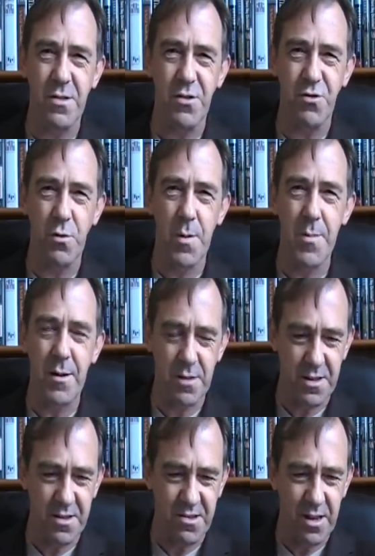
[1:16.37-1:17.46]
They drew him out
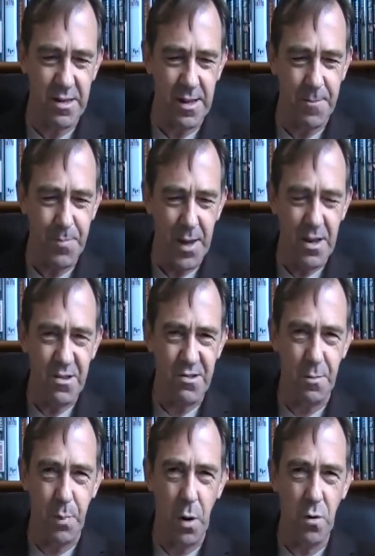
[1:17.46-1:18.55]
of the city,
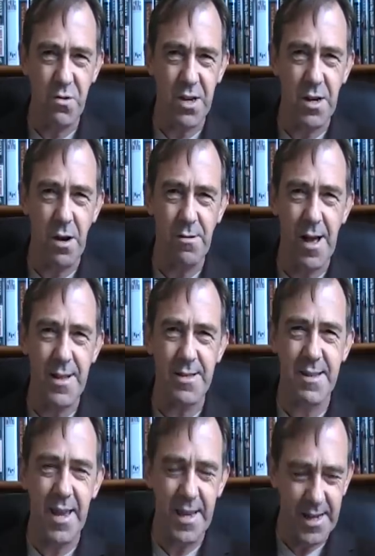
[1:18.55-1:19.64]
supposing, or rather
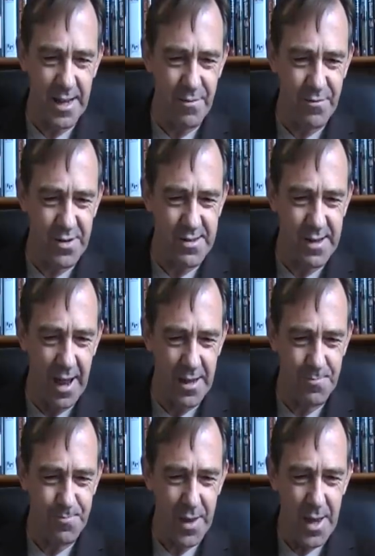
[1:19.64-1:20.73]
taking him for dead.